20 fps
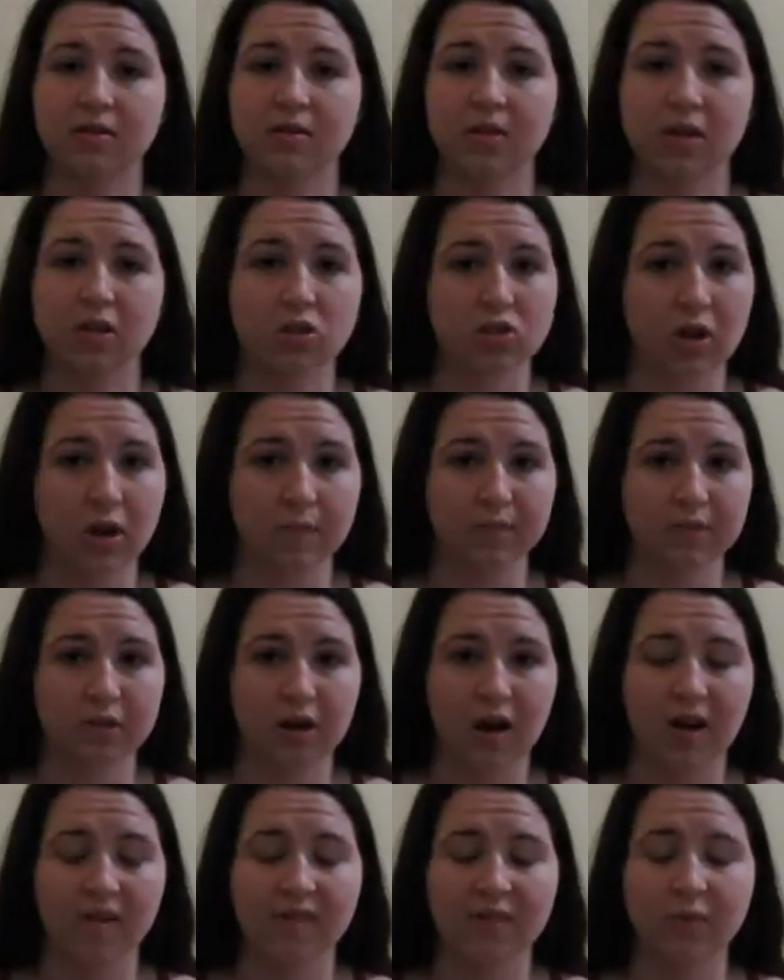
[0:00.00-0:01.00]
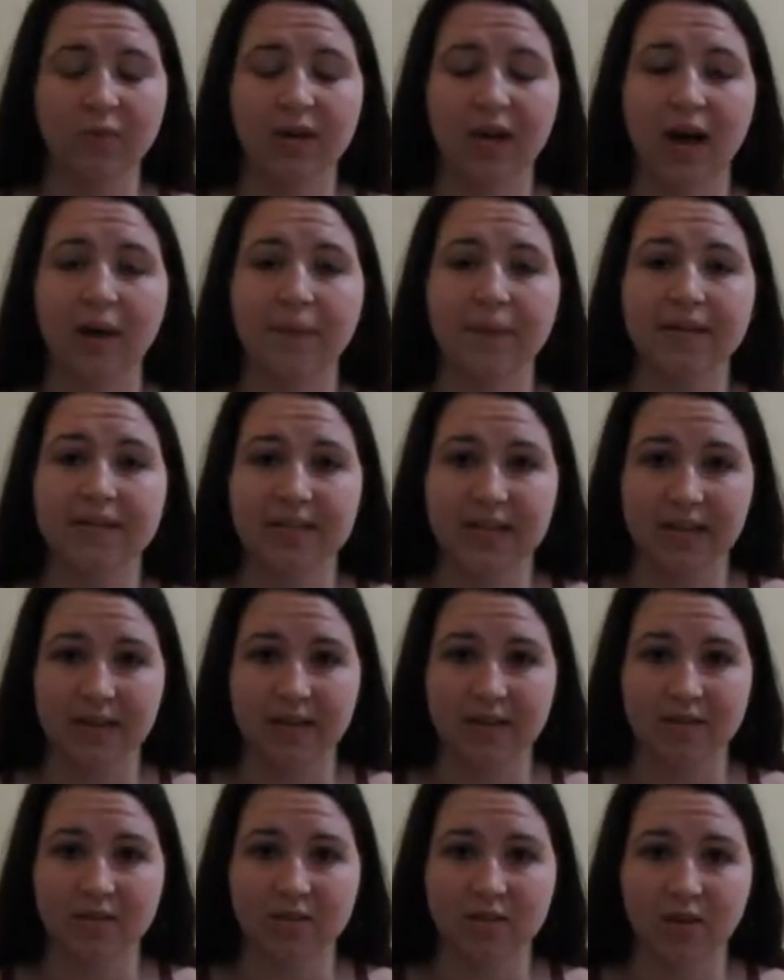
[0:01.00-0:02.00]
then dropped it off and we got my
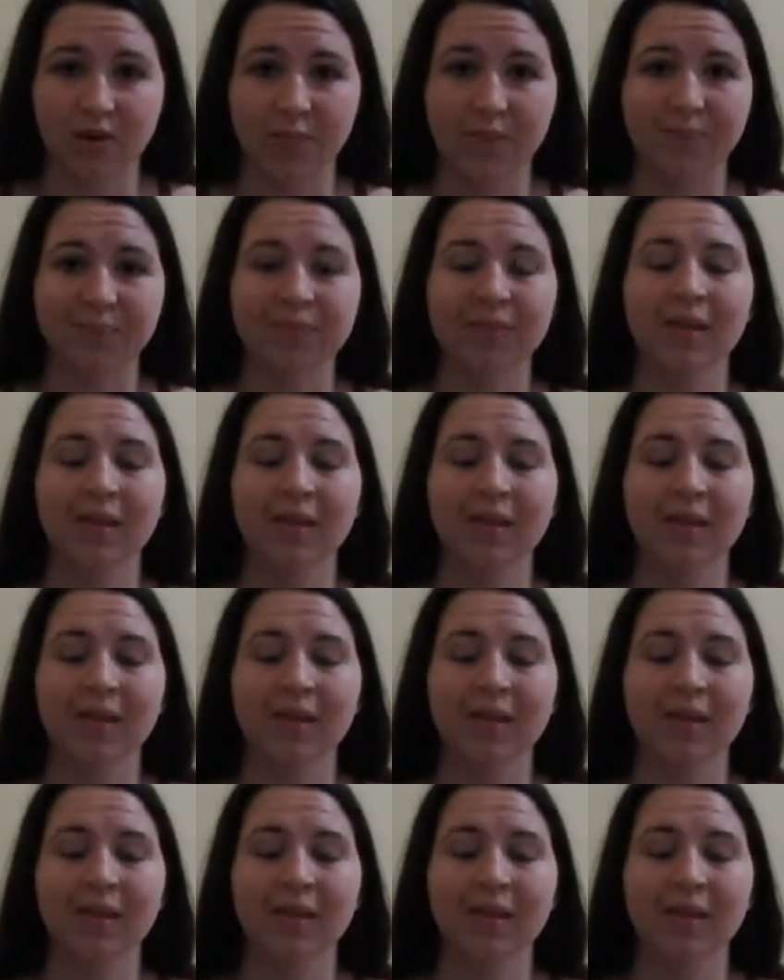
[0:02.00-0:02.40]
tickets too.